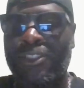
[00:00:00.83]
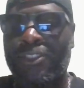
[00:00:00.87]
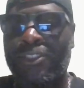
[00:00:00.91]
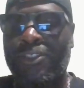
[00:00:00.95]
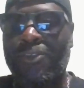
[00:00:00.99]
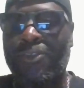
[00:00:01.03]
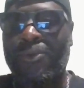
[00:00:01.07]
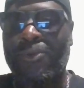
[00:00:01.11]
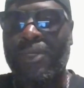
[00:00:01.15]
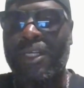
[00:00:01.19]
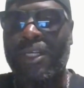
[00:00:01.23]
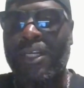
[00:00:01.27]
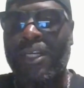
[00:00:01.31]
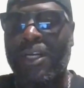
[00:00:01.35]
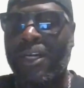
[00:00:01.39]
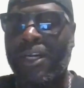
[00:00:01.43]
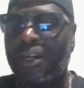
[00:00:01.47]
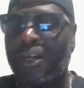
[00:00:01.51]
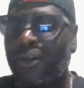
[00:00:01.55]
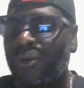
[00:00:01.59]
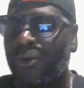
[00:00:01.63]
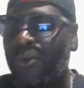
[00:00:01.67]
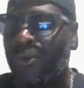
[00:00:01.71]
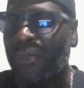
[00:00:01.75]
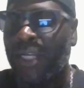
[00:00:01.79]
going
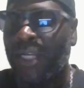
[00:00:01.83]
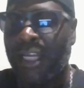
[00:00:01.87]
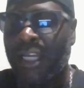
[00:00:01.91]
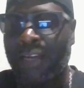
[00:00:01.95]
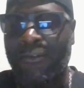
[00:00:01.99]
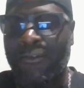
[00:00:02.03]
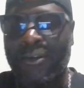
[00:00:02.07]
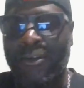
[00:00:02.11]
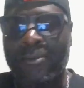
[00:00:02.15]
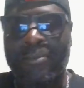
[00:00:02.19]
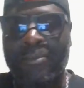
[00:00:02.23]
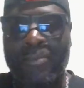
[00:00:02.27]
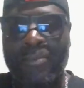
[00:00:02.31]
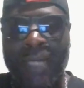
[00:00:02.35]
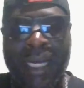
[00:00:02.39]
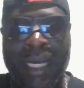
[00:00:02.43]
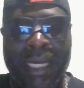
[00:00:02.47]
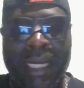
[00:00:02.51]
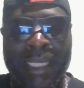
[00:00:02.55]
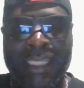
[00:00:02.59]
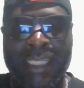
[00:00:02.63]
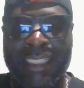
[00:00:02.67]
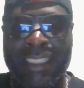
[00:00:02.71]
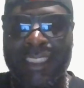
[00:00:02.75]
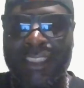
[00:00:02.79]
on,
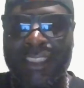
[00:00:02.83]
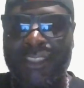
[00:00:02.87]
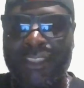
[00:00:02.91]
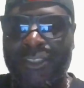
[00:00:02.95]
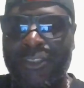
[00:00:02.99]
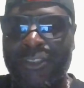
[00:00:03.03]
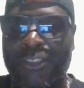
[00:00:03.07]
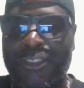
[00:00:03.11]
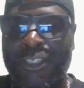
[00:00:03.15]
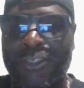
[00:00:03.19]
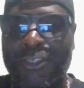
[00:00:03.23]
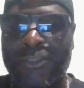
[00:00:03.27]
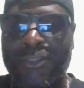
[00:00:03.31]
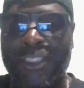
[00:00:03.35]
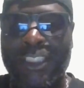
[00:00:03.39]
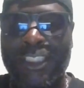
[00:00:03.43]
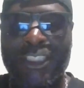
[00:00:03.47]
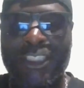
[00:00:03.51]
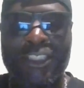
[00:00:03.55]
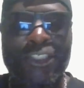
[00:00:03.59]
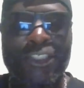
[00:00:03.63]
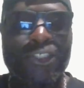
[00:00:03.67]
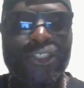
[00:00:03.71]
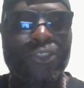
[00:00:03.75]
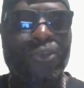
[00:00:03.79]
everybody? You know,
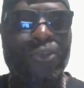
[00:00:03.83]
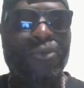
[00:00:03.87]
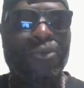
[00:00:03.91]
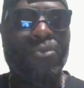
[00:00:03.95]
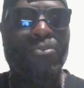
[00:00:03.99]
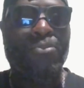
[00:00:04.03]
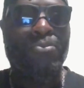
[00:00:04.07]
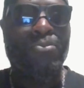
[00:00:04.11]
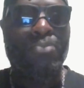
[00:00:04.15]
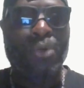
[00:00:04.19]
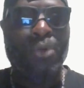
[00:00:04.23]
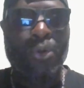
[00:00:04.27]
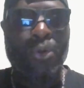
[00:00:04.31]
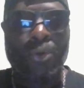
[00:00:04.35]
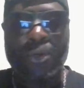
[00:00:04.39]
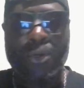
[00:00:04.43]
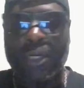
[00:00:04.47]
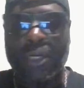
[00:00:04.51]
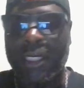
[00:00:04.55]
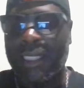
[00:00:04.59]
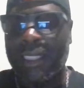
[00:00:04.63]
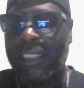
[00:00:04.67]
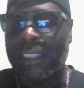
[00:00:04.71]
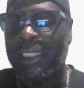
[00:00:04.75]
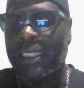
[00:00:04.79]
it's your
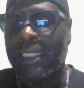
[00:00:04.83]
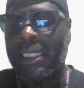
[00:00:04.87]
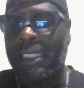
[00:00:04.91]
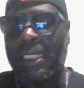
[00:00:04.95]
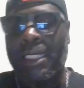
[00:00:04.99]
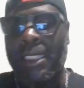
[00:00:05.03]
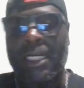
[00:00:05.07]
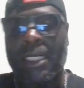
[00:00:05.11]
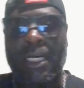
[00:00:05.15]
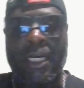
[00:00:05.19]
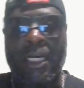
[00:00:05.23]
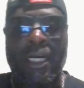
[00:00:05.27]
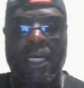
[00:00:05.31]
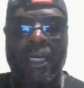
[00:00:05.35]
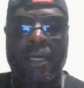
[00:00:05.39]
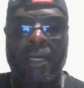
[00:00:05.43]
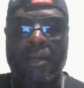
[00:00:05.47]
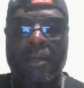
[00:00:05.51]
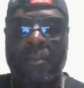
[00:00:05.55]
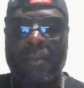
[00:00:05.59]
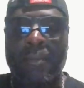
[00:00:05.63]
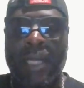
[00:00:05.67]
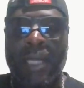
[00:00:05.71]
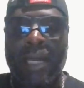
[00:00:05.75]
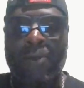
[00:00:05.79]
boy.
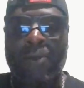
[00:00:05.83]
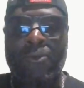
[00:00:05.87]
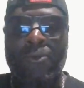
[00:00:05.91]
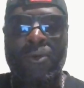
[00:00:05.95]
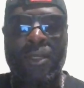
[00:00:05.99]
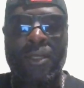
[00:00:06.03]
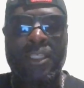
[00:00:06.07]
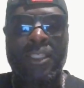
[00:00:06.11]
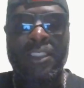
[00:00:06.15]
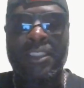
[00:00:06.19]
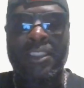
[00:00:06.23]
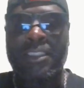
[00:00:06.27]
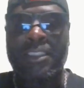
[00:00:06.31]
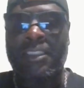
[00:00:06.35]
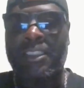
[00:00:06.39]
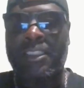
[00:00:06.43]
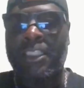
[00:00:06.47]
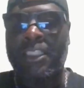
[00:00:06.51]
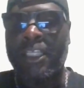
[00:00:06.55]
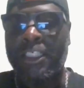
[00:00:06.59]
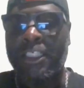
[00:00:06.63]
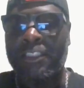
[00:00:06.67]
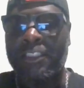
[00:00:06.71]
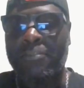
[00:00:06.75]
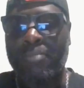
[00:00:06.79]
I wanted to
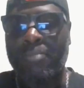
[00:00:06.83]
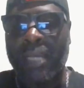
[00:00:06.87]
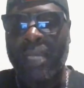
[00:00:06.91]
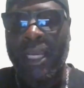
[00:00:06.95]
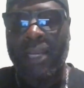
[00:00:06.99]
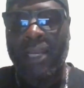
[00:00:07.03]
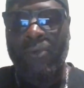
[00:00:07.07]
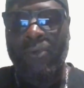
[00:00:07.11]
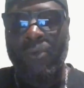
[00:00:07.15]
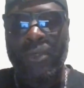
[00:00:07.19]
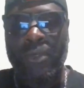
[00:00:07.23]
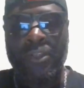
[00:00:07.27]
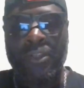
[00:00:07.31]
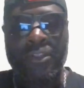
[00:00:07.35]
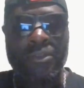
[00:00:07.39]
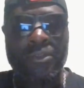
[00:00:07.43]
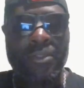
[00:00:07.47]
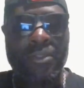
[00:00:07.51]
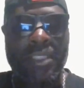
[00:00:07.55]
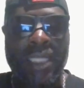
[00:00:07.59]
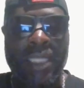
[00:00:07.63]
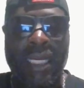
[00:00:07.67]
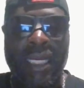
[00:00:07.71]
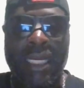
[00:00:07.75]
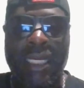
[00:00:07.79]
touch back with you
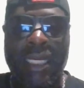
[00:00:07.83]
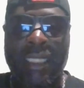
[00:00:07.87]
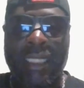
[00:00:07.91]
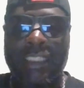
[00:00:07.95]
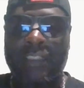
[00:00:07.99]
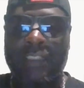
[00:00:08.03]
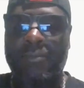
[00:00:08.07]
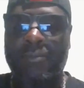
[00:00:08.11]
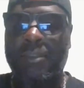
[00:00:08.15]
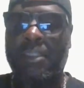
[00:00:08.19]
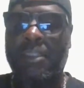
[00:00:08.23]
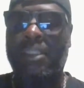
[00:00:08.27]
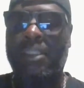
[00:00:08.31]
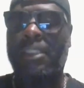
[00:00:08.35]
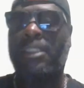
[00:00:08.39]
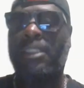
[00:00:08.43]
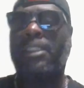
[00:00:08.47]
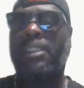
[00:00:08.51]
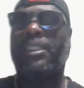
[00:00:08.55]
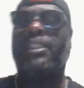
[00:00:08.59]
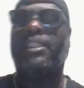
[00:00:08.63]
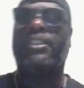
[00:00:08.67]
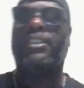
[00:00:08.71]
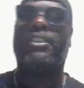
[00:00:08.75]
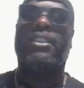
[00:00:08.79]
guys
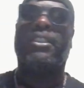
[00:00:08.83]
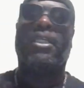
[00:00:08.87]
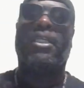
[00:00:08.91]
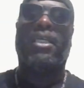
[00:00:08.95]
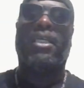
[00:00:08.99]
because